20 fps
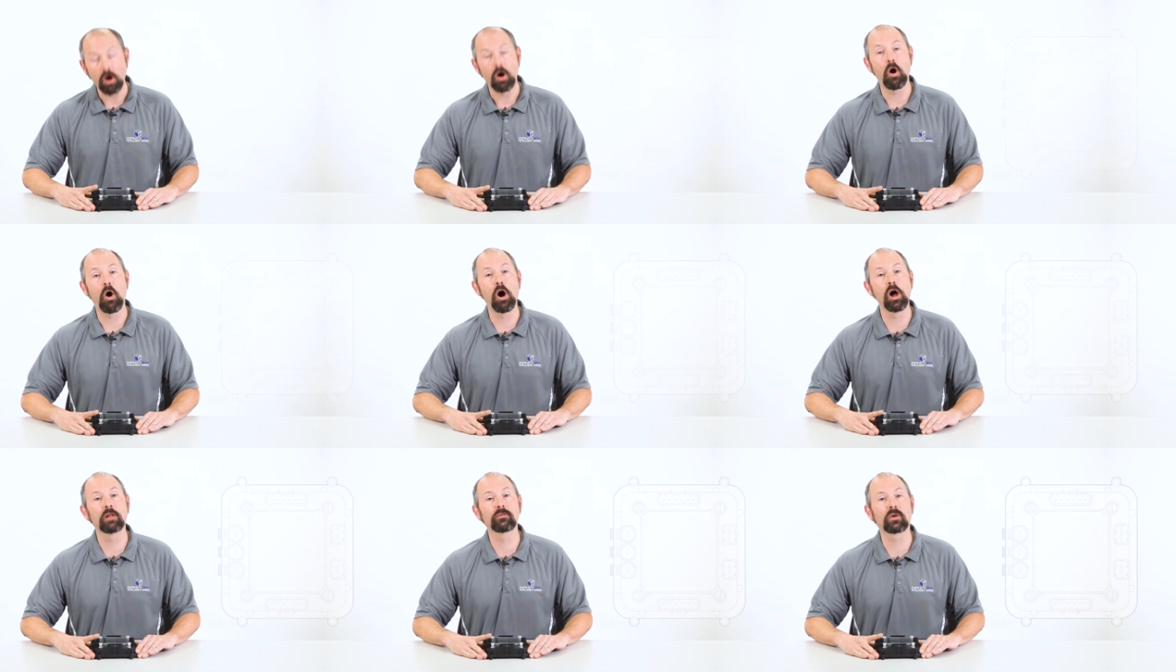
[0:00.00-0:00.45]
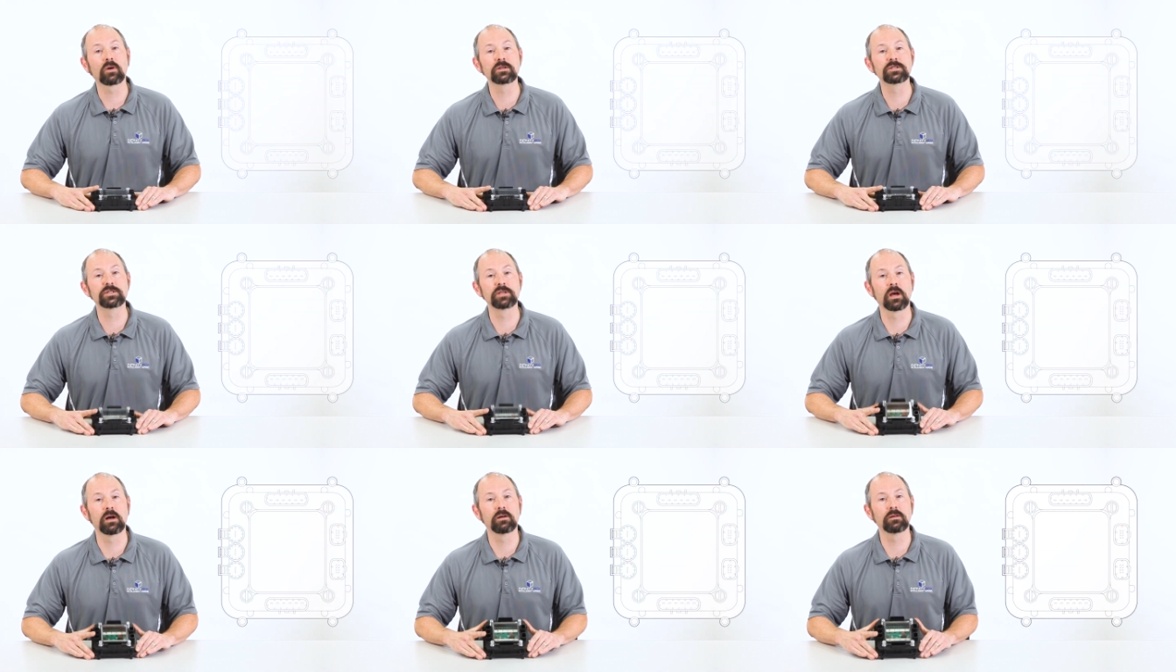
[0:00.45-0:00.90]
All of our
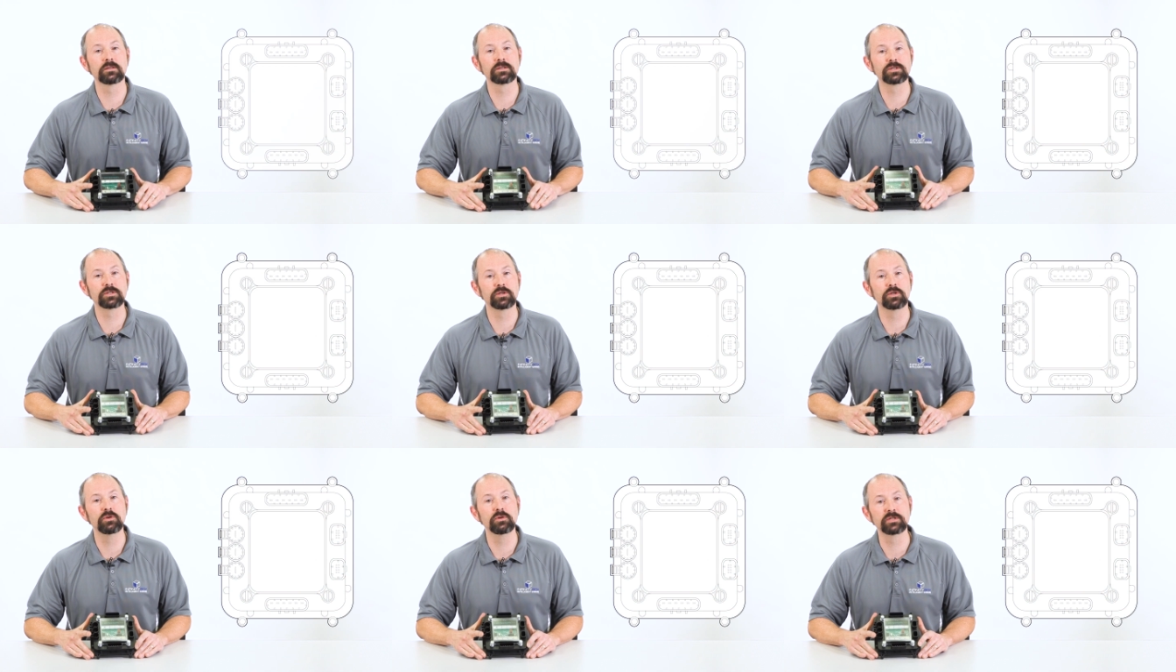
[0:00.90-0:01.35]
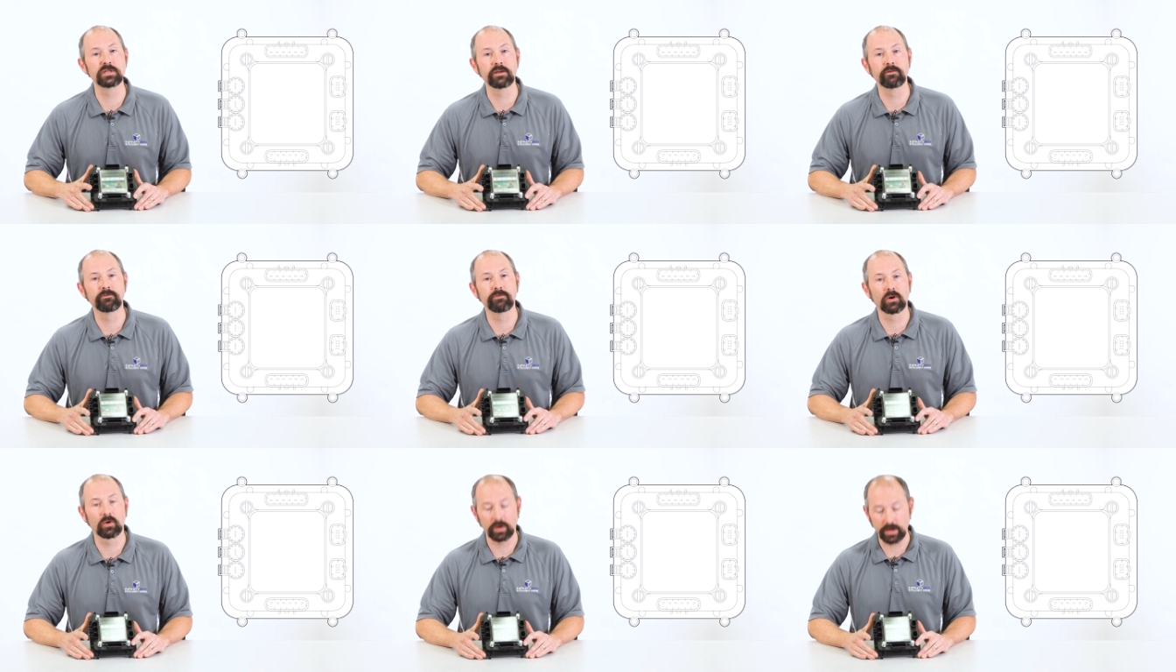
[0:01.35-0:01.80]
cells use a
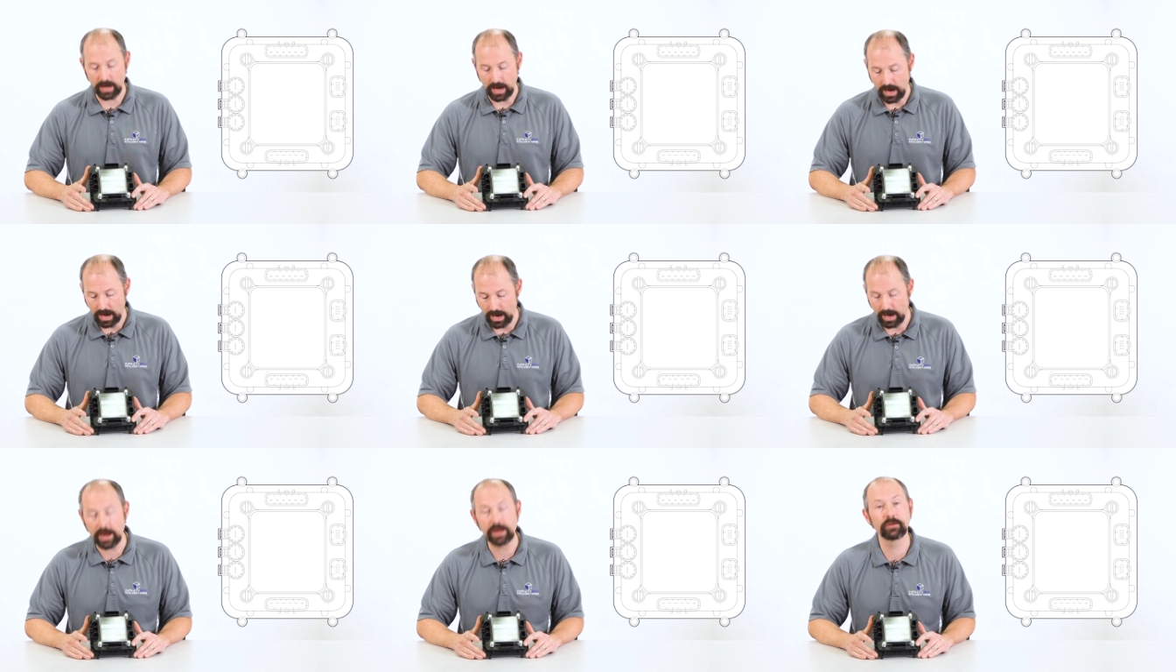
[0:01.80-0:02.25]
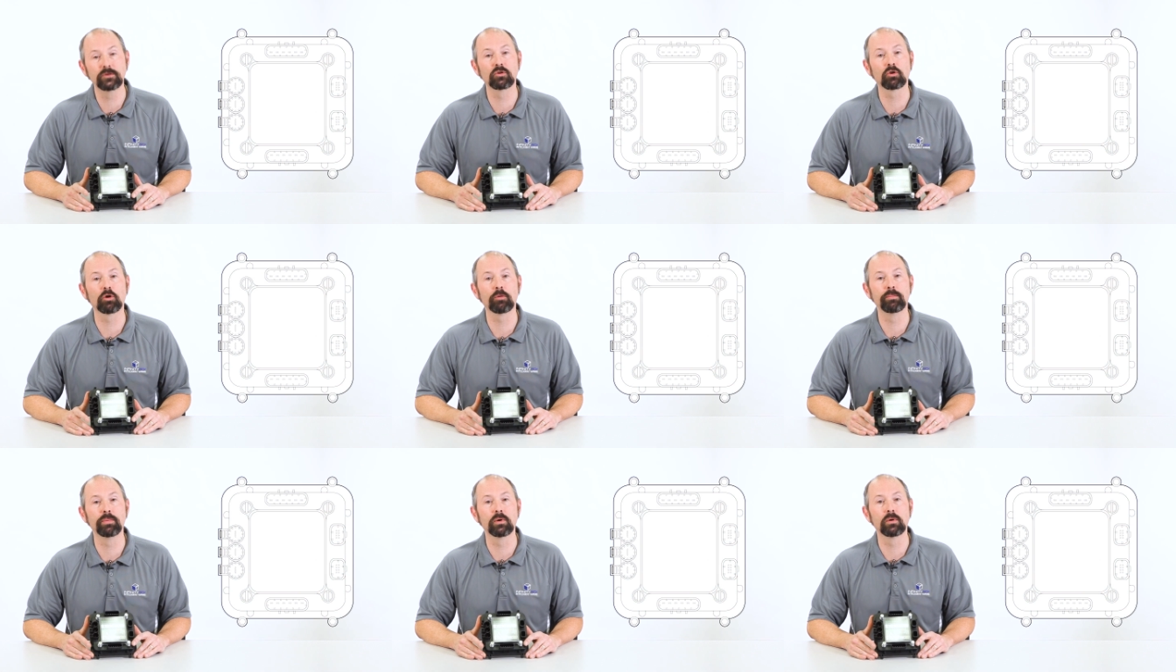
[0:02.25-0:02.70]
very high
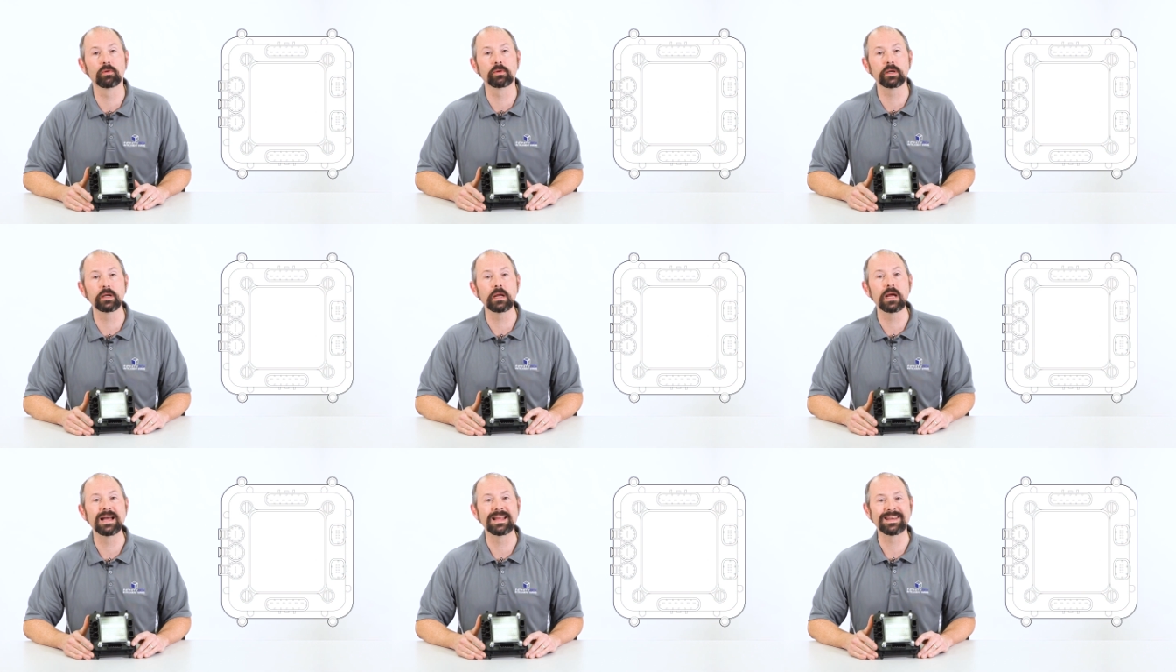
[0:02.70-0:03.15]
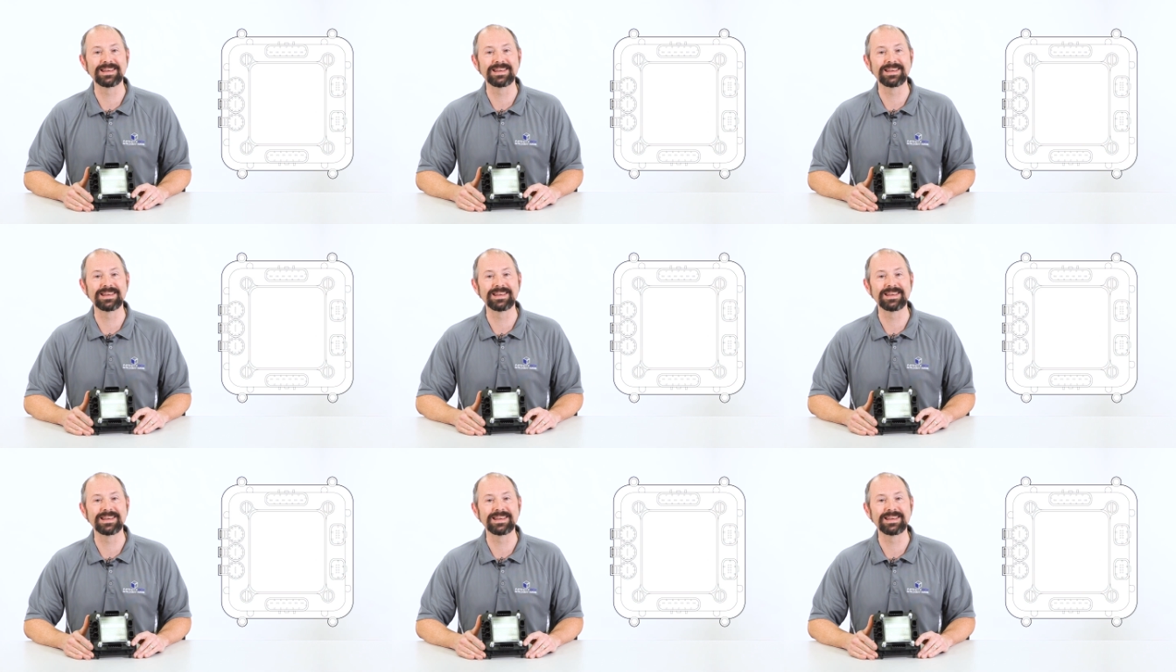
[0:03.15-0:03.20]
durability